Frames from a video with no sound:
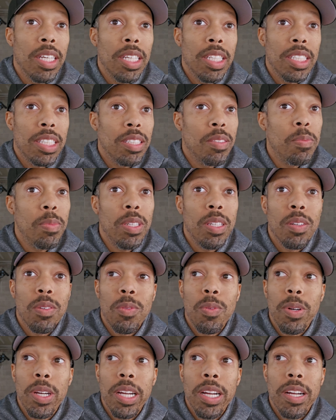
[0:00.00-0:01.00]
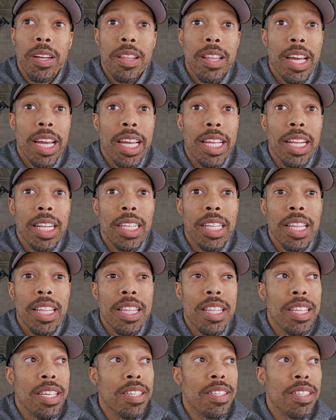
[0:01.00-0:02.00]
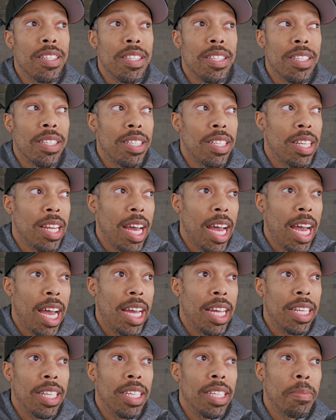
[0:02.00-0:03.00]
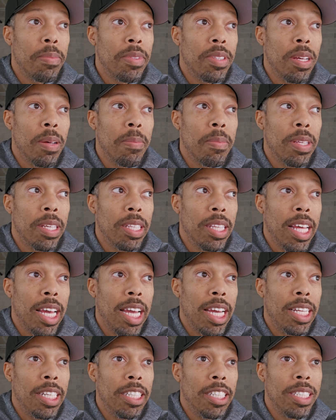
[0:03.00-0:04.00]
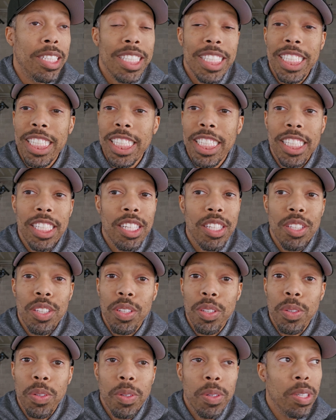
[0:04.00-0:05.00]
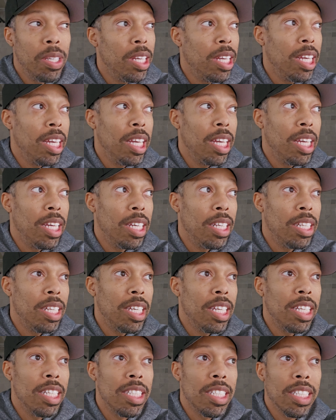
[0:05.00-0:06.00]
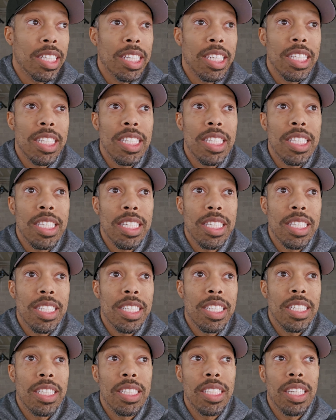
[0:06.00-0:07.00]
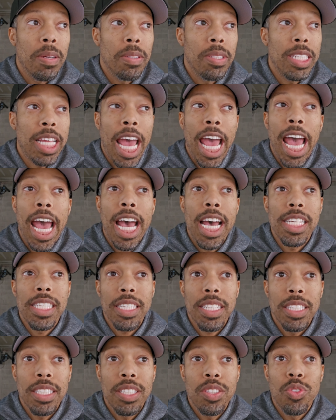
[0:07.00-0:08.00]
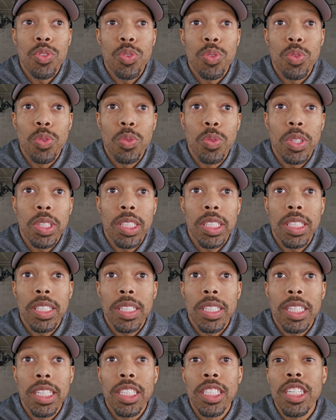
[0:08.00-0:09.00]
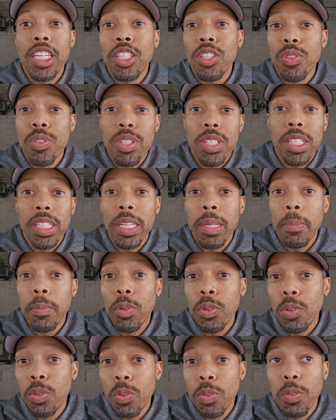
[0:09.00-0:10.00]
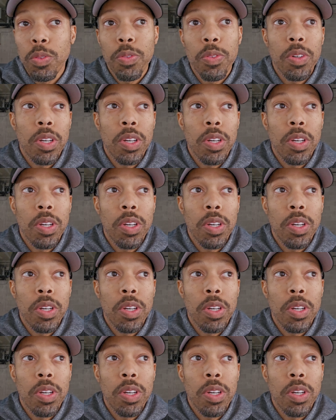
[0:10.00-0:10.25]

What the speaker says: just be aware that this is not something that is easy to do, and it is a consistent task to continuously move